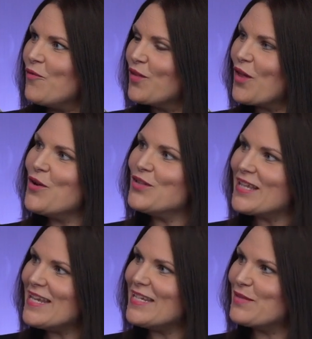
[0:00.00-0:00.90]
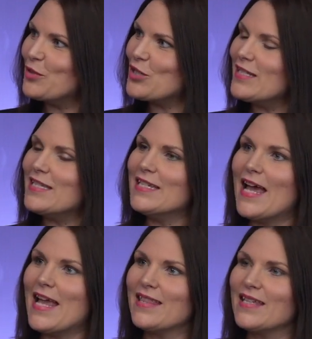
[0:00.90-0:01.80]
For those ladies watching
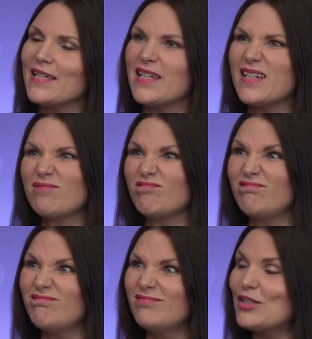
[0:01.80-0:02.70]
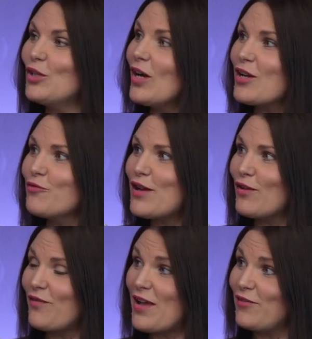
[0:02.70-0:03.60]
today thinking, it's not a
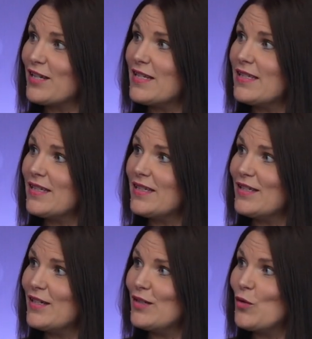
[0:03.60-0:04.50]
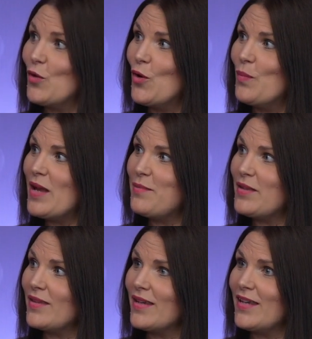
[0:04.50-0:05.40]
career I've ever considered, or
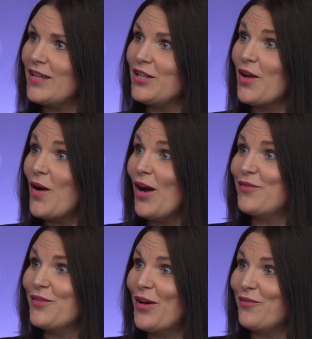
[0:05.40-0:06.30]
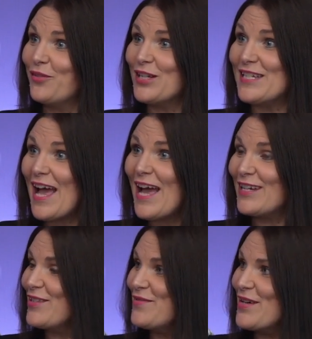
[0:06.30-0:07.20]
maybe thinking, you know, I've got a
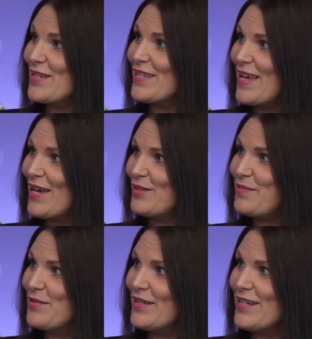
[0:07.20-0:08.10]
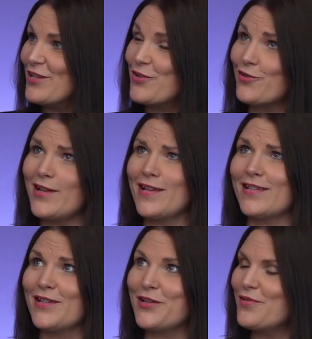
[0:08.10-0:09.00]
dad that works in the house building industry.
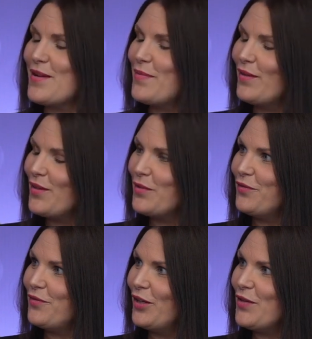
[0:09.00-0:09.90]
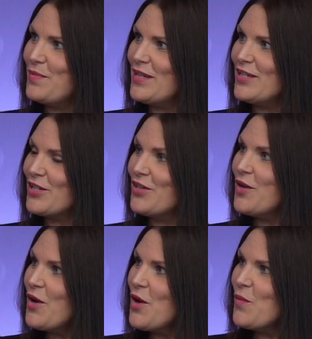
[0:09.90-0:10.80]
Is it a career path to follow him into?
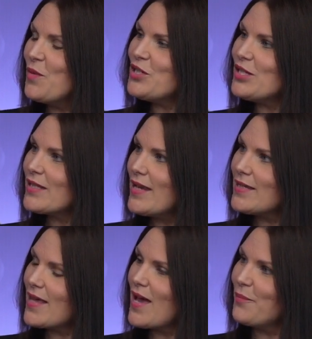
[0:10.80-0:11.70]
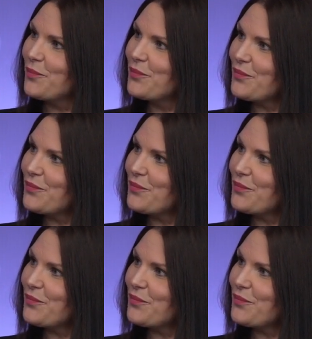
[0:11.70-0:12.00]
What would you say to them?